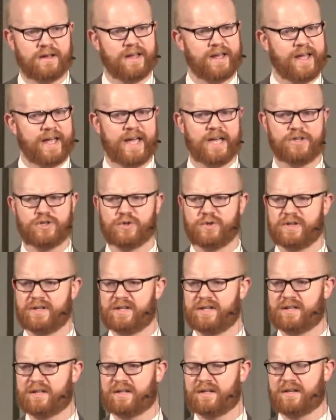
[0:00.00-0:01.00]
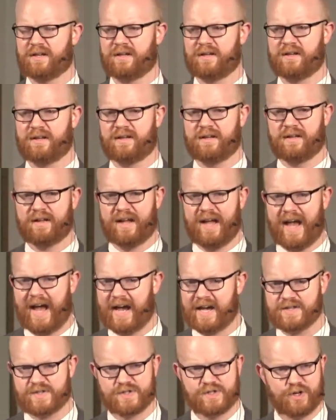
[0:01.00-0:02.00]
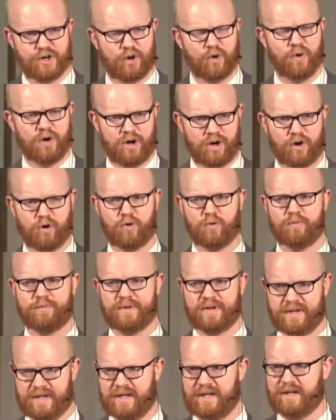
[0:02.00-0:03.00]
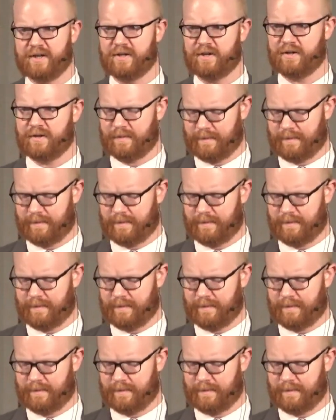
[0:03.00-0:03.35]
Hatred has no home here.